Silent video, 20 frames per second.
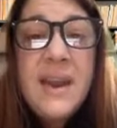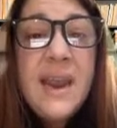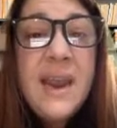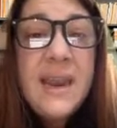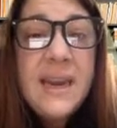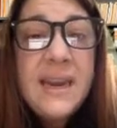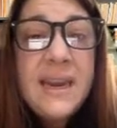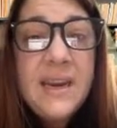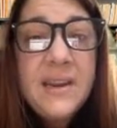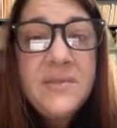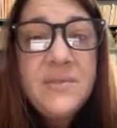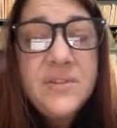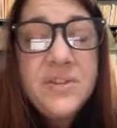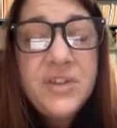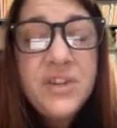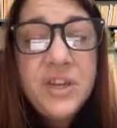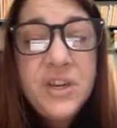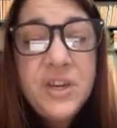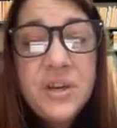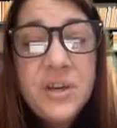It
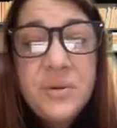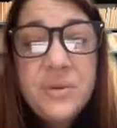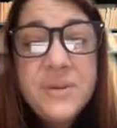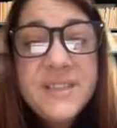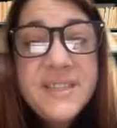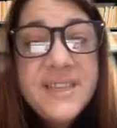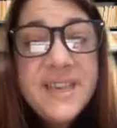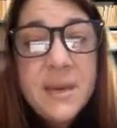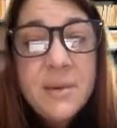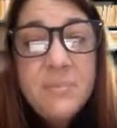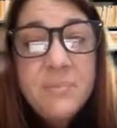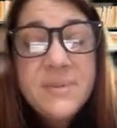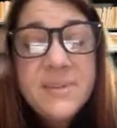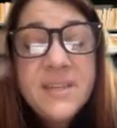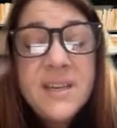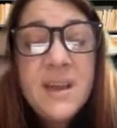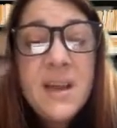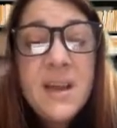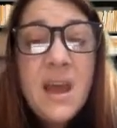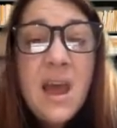gives you
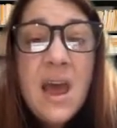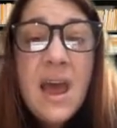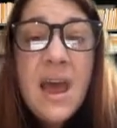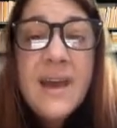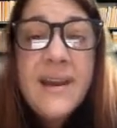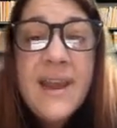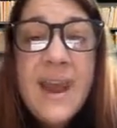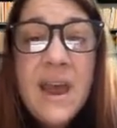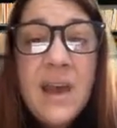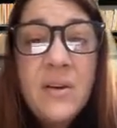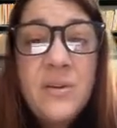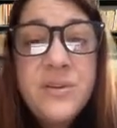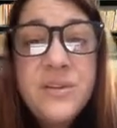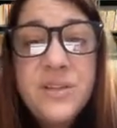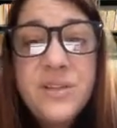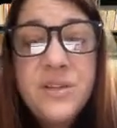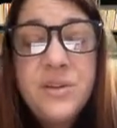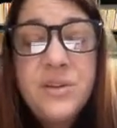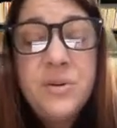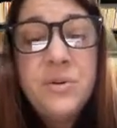tips on how
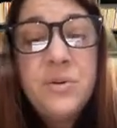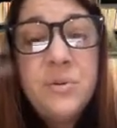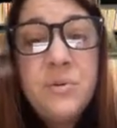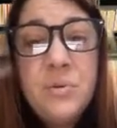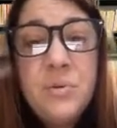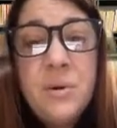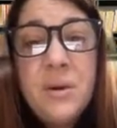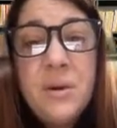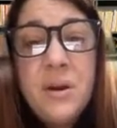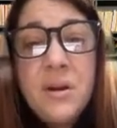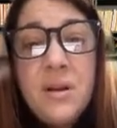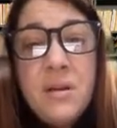to